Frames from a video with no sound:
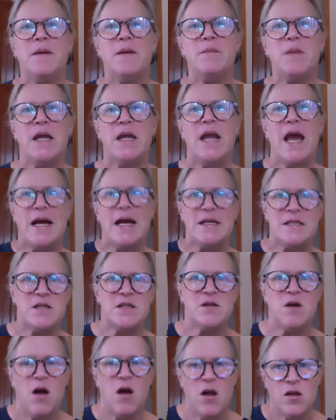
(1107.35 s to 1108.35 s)
It has
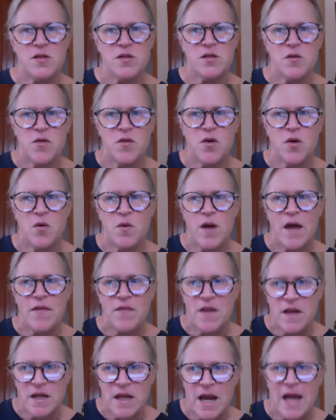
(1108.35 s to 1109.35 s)
to also, though, I
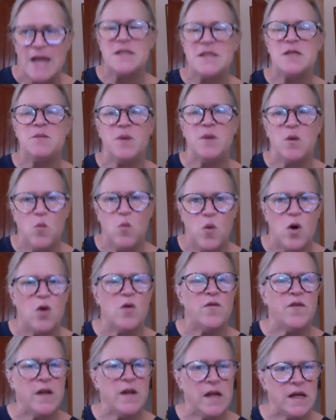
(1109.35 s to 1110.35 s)
think it has to be
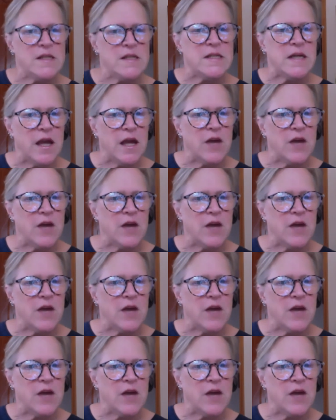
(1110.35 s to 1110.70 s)
woven into